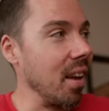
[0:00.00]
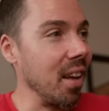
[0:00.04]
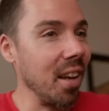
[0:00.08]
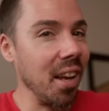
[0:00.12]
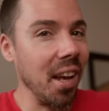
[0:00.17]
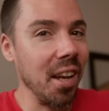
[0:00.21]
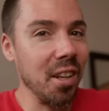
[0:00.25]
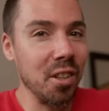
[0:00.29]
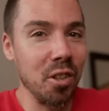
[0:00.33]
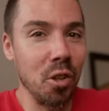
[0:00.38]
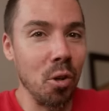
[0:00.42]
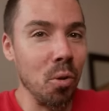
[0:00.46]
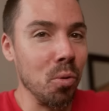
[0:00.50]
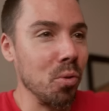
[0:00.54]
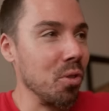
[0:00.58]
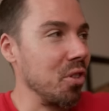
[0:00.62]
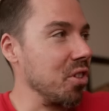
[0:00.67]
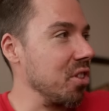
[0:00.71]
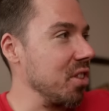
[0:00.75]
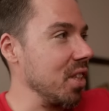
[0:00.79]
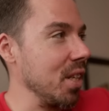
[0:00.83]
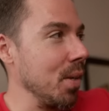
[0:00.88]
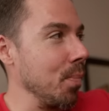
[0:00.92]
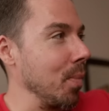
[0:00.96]
I don't
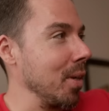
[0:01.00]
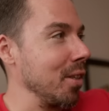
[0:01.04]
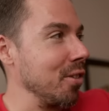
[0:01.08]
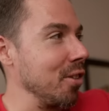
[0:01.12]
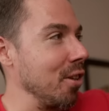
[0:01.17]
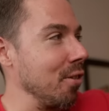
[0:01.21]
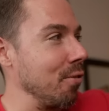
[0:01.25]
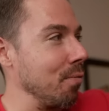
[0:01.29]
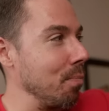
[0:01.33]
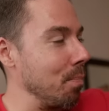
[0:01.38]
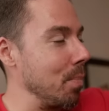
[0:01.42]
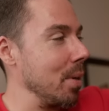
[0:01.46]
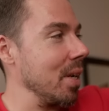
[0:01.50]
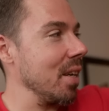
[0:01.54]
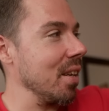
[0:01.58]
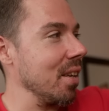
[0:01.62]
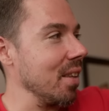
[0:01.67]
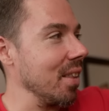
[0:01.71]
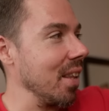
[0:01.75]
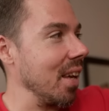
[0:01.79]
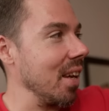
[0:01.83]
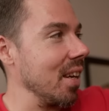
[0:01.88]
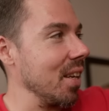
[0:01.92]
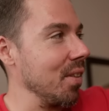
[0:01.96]
see myself
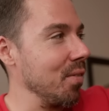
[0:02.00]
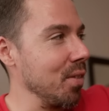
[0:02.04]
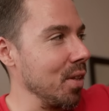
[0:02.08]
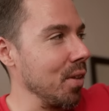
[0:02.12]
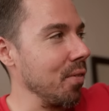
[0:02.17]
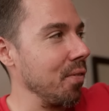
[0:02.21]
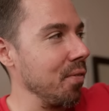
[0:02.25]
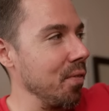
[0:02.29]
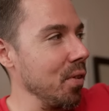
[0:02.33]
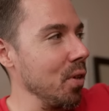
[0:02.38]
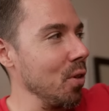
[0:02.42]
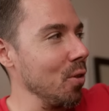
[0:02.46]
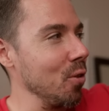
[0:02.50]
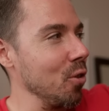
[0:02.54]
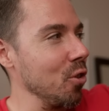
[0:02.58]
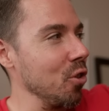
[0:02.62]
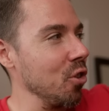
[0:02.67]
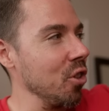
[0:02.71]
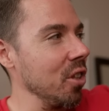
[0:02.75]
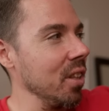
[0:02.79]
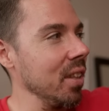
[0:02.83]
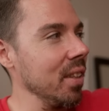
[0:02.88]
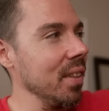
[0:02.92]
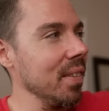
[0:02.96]
beating that. Even the
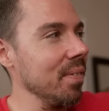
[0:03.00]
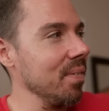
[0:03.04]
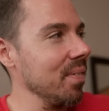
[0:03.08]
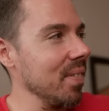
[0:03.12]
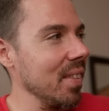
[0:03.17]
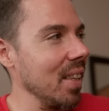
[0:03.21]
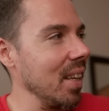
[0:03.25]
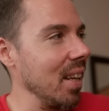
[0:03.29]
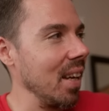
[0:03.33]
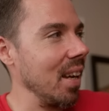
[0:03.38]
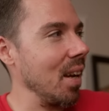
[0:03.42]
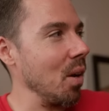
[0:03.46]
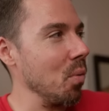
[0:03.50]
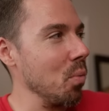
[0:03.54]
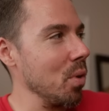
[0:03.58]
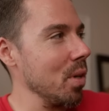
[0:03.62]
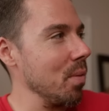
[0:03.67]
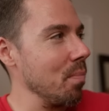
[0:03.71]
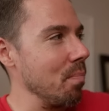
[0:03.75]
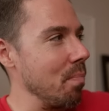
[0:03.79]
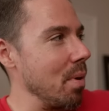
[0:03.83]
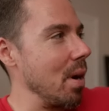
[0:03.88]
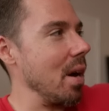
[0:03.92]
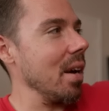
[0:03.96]
Fuji, I
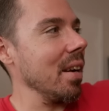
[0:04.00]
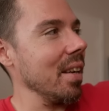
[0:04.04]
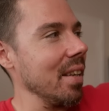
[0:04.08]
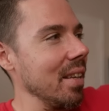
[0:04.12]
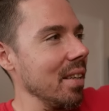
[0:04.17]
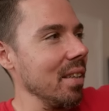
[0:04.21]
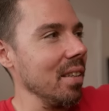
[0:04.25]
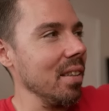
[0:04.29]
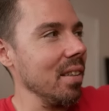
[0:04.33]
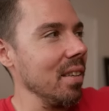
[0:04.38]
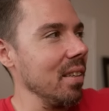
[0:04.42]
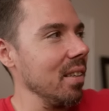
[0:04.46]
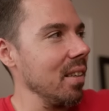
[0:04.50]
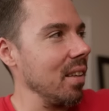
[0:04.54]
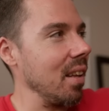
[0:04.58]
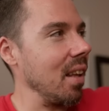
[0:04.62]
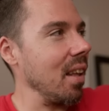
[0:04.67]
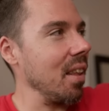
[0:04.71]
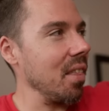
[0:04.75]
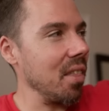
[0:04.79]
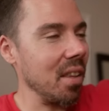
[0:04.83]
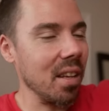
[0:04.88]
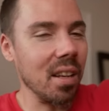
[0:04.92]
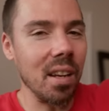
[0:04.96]
wouldn't buy it.
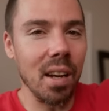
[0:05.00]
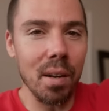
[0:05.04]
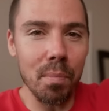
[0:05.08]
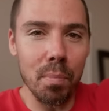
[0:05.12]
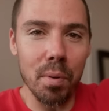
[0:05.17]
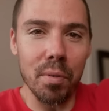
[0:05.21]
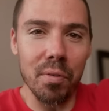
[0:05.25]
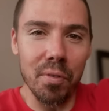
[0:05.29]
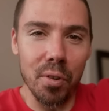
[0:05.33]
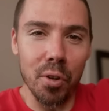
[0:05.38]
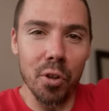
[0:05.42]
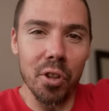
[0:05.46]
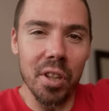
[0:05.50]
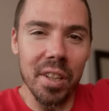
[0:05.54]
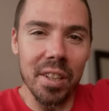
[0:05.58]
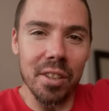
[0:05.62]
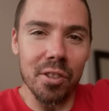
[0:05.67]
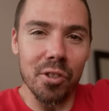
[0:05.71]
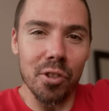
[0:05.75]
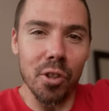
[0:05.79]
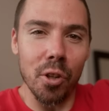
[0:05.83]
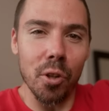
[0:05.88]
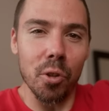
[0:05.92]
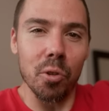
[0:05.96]
I think I prefer
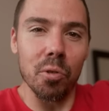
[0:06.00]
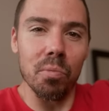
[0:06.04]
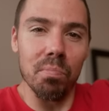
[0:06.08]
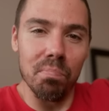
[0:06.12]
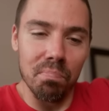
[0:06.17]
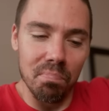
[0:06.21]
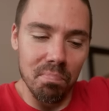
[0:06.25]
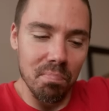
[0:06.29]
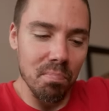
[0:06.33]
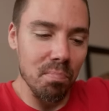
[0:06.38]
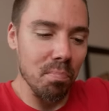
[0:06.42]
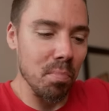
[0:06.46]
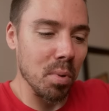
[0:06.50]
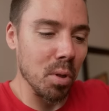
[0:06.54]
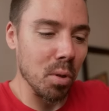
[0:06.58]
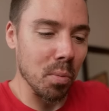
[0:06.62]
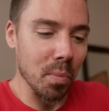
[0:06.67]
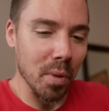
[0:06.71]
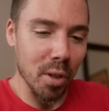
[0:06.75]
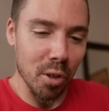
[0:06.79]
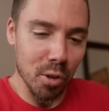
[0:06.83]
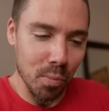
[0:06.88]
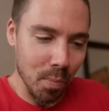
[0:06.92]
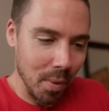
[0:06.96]
this, so
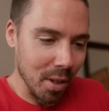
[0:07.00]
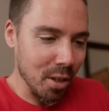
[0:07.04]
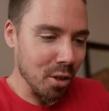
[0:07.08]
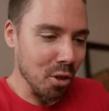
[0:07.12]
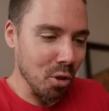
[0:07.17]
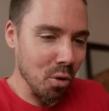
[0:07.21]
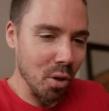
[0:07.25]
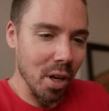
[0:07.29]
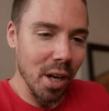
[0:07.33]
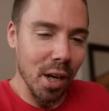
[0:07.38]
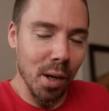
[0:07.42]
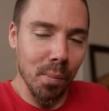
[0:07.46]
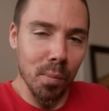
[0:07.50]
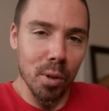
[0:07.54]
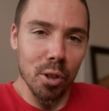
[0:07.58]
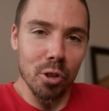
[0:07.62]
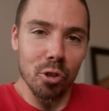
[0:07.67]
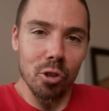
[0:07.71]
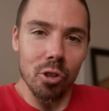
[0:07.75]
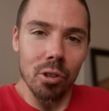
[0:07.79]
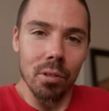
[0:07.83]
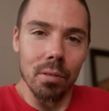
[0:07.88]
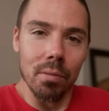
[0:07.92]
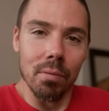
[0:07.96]
boom, there's my two
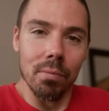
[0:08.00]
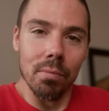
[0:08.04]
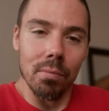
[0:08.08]
cameras.